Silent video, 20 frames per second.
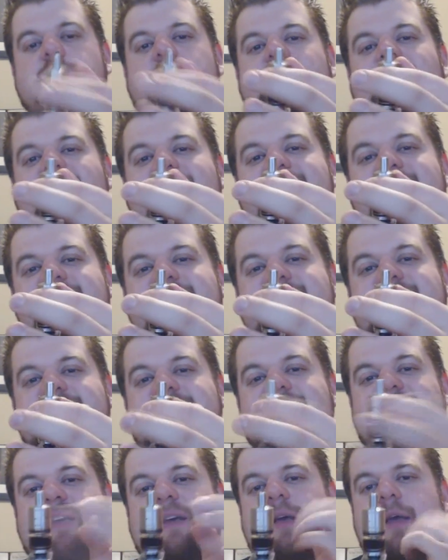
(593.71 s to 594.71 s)
Would like to
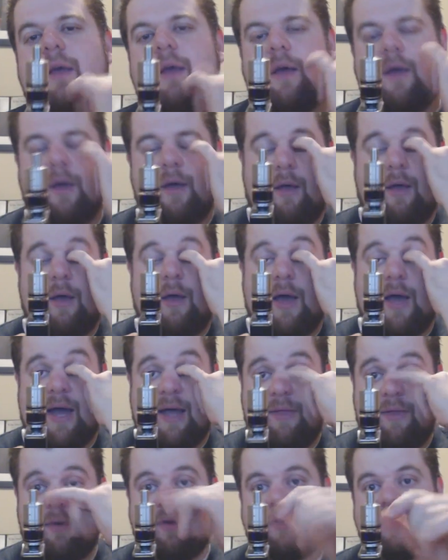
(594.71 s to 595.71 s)
see
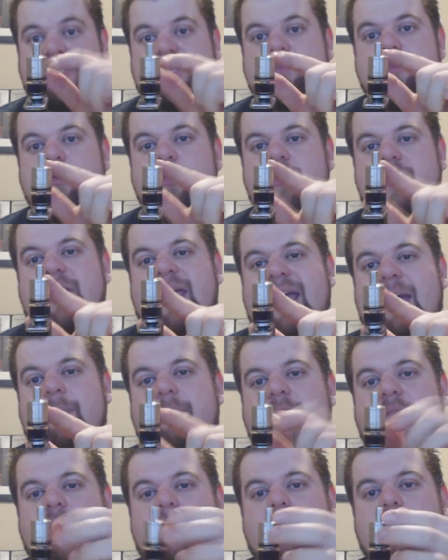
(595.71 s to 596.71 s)
either a smooth
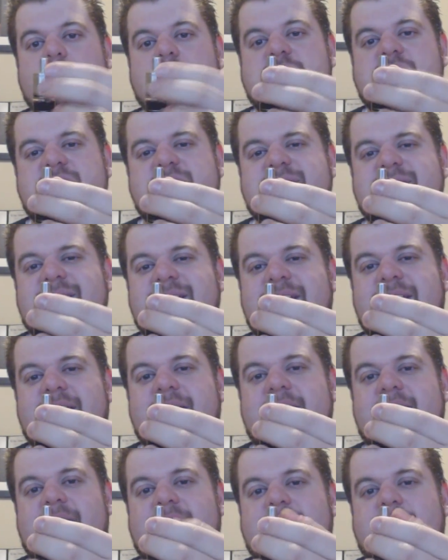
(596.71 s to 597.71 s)
cap here or just
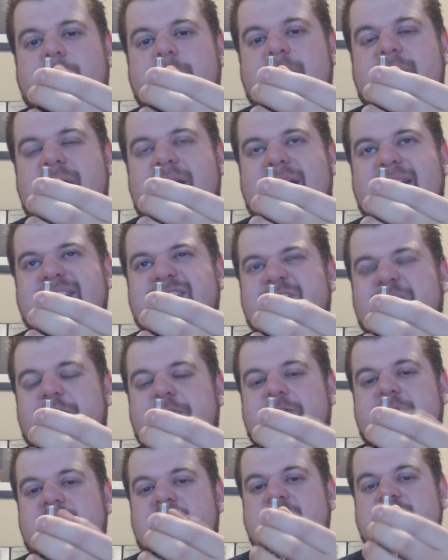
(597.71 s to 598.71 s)
a little bit nicer
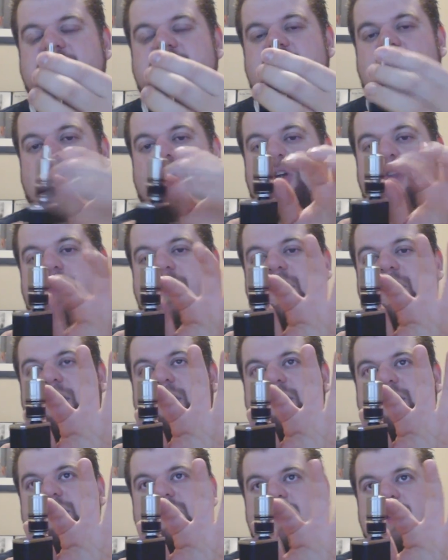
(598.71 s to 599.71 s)
finish on
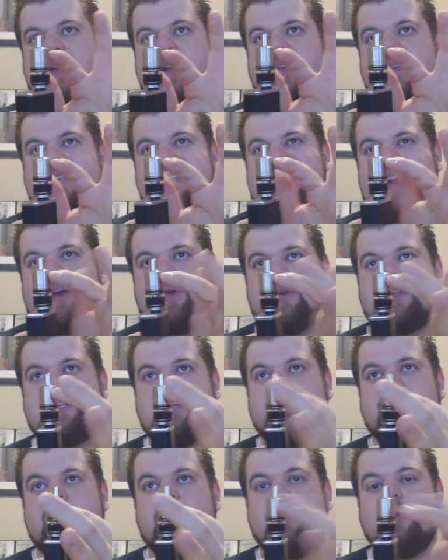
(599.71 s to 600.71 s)
these
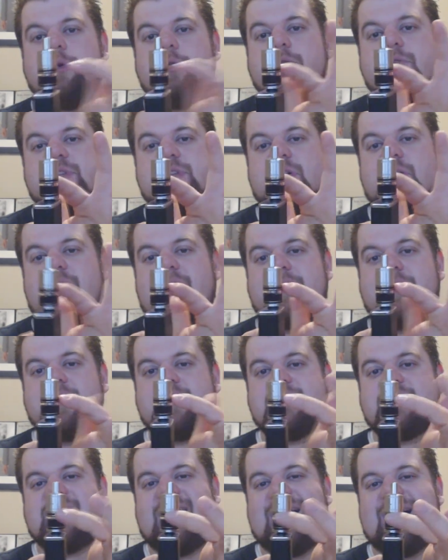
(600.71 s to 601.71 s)
decorative grooves around
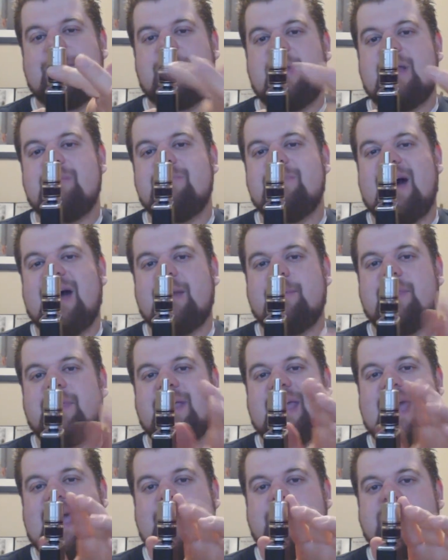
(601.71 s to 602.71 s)
the top and bottom of
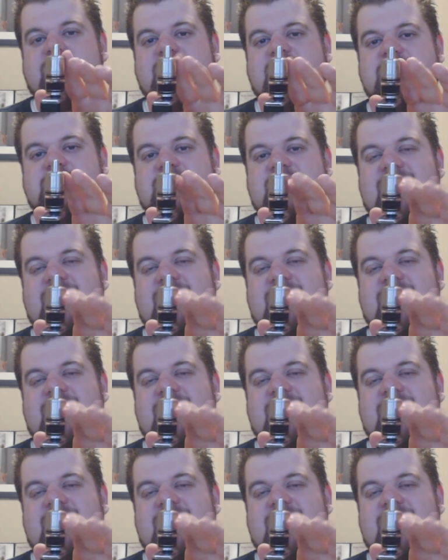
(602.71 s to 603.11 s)
the cap, because they